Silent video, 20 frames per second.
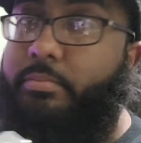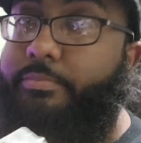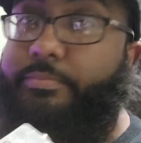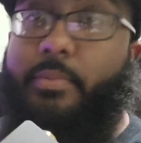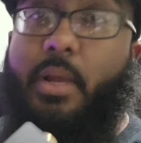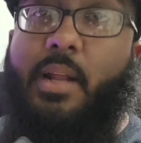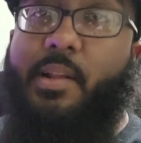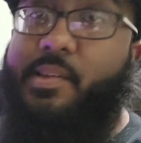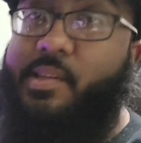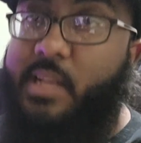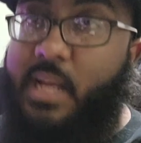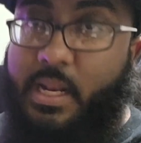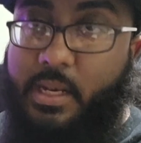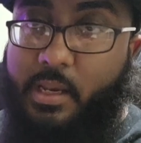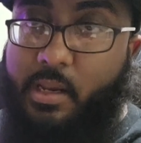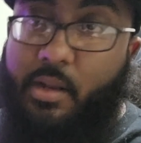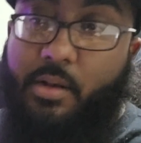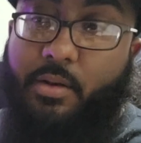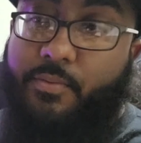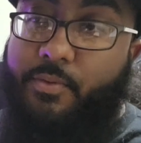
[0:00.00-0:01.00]
It's not
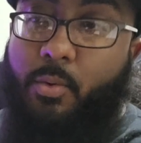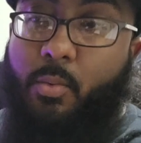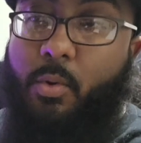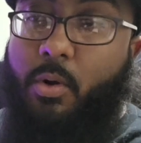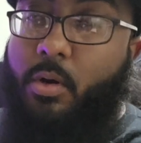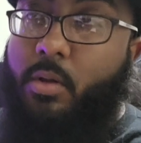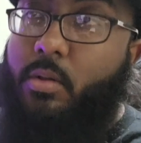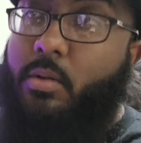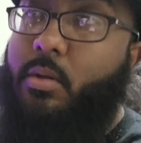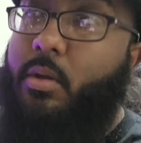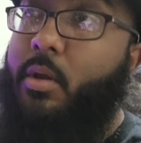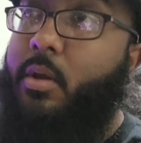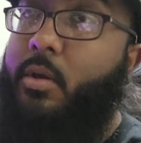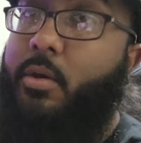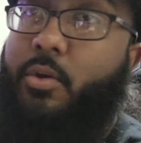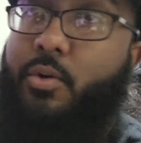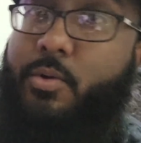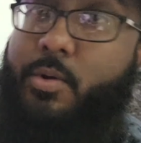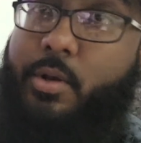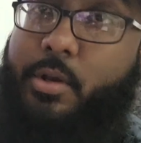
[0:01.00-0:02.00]
the end of the world.
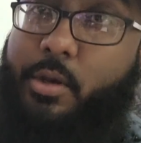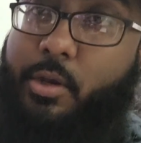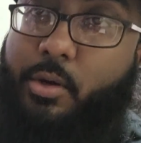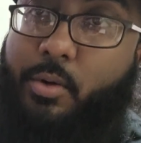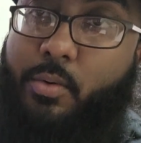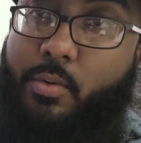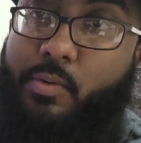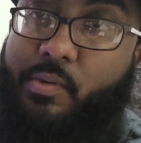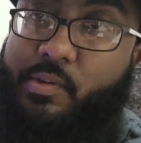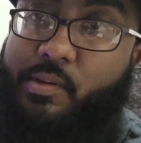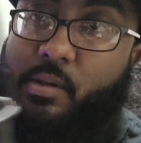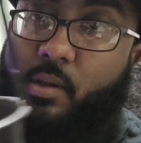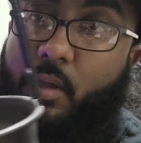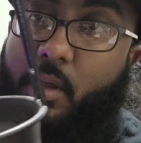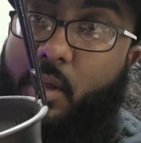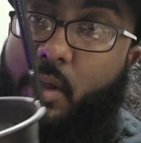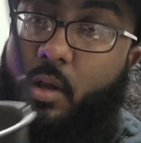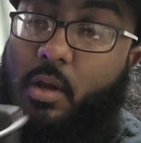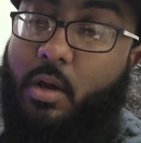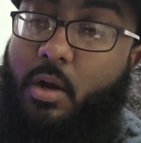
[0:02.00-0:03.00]
You could use
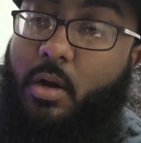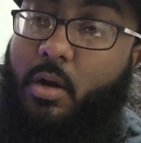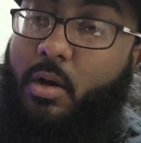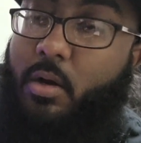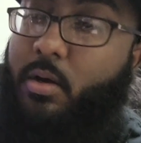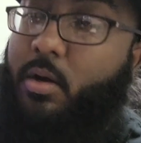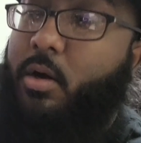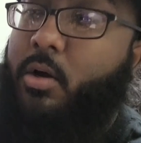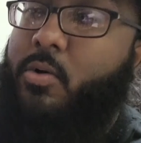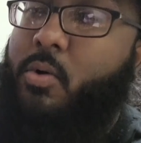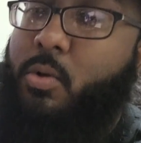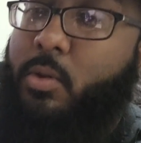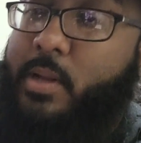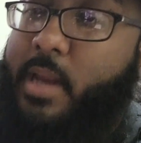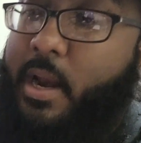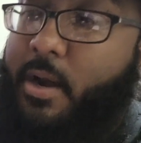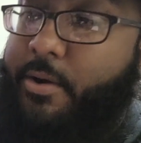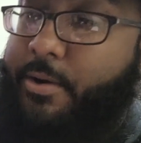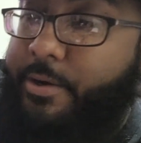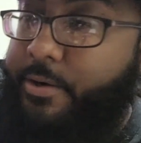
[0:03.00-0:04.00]
a cold
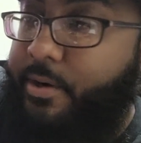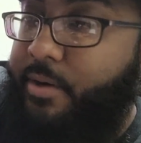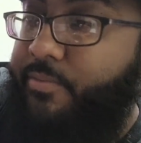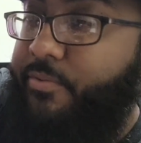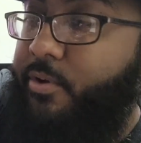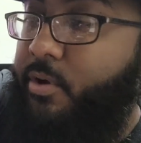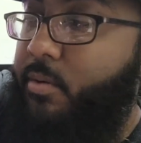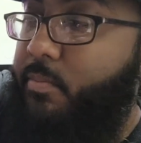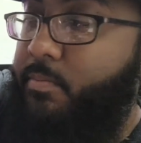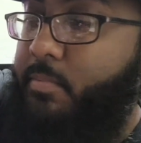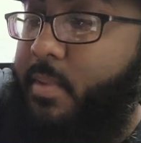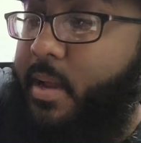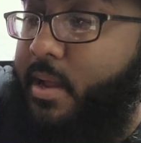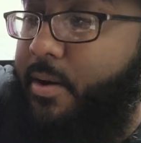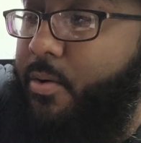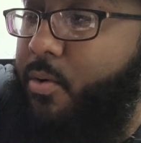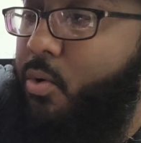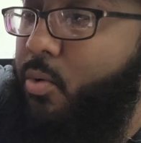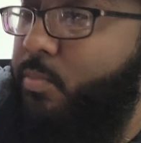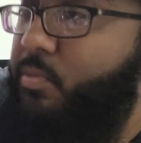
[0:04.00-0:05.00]
carrier if you're
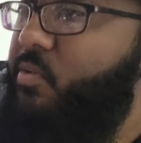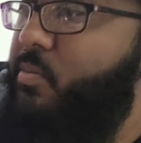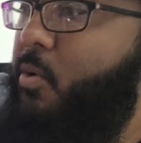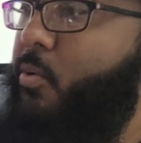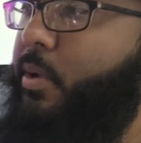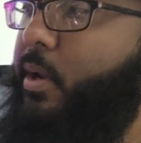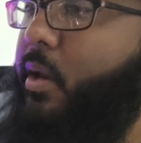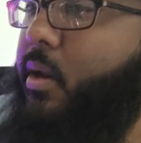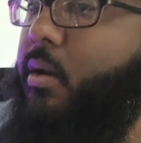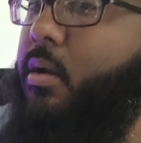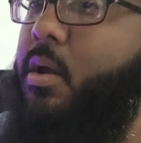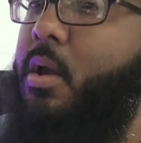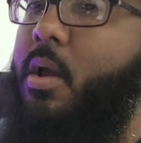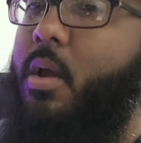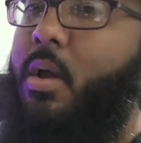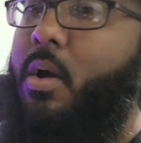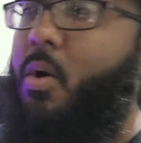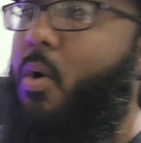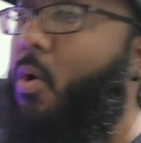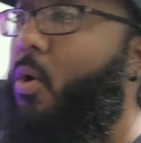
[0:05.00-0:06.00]
at home smoking,
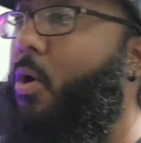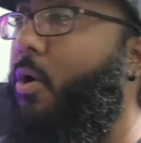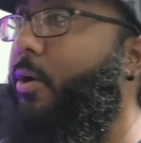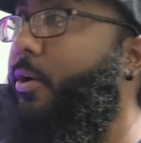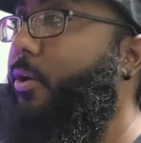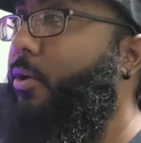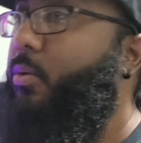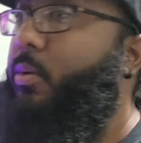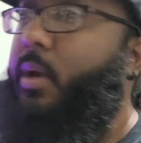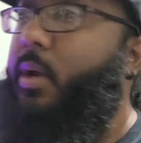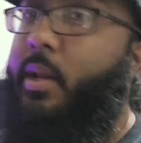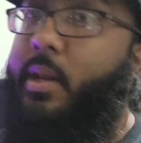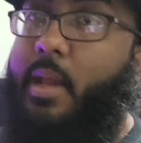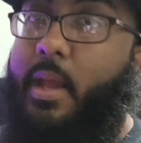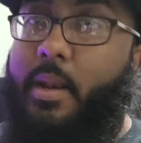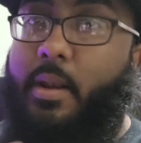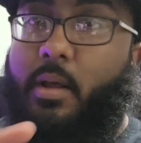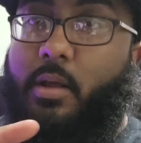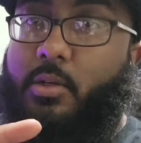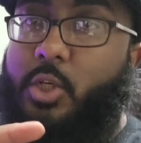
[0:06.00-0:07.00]
or you could
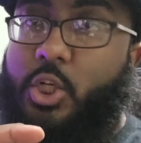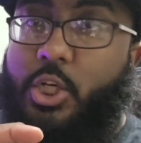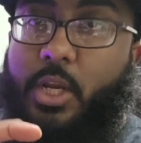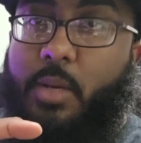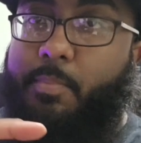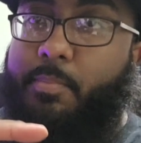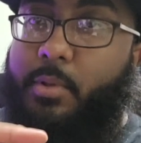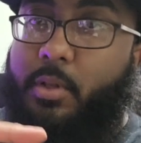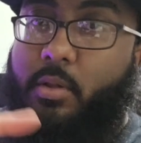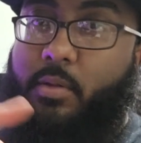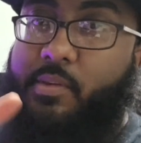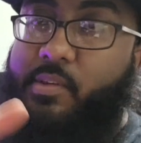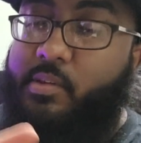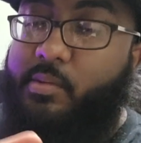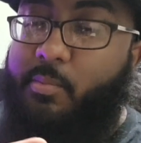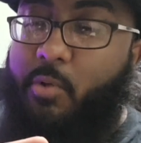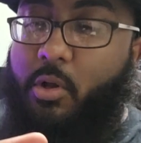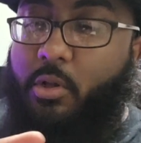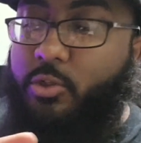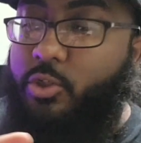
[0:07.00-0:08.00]
get a cheap little
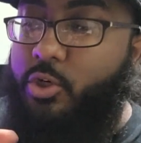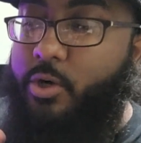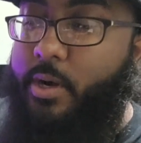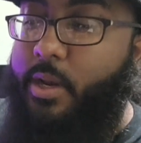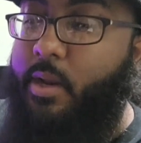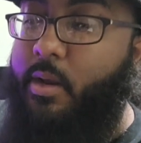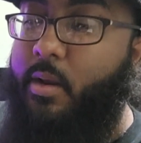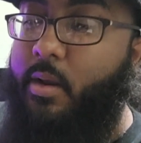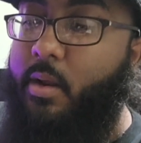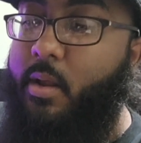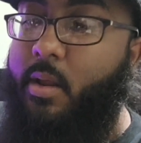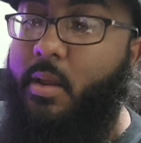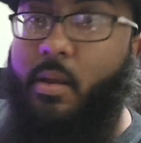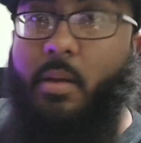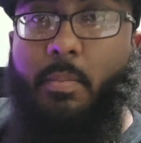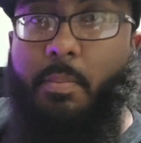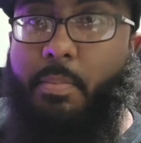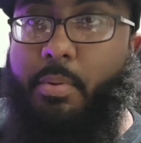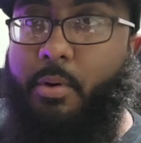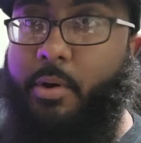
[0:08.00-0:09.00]
small tray,
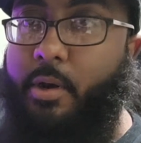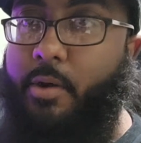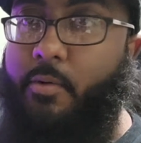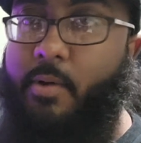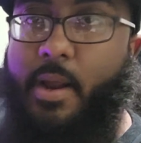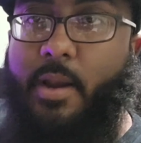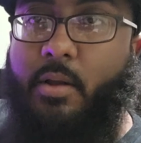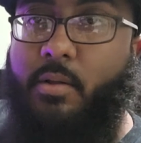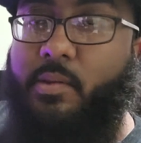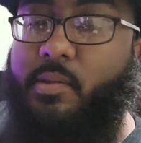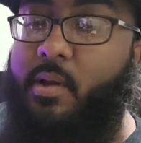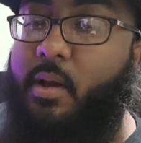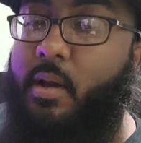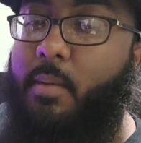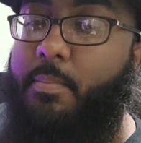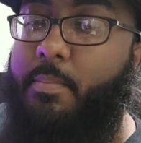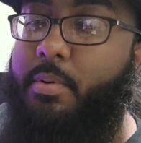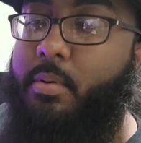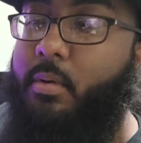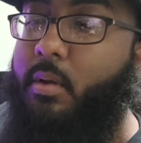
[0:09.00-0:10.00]
put it right on
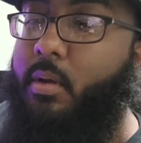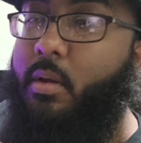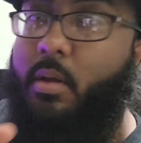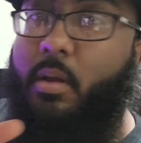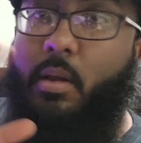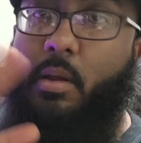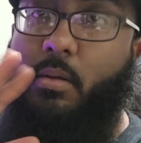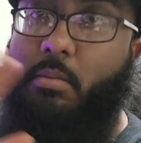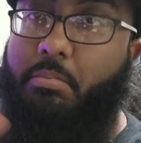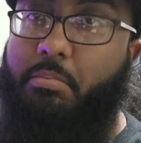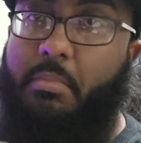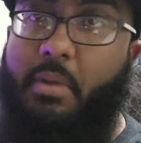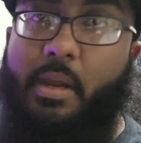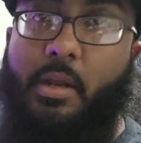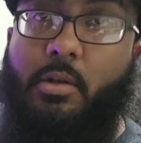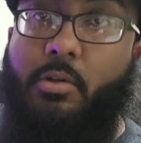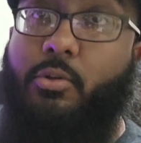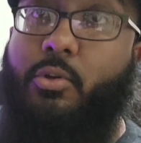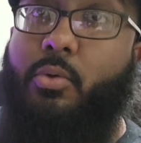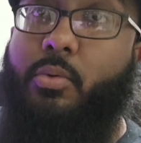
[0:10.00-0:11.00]
top.
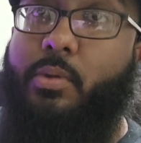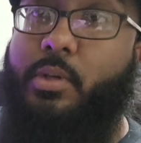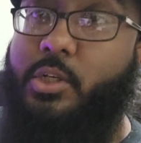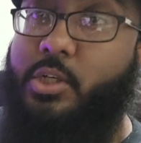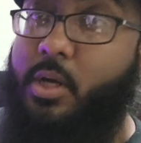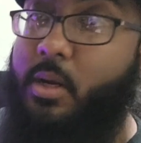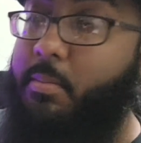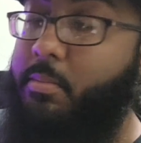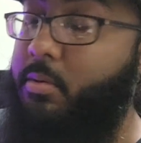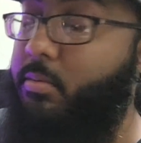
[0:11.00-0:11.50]
It'll do the job.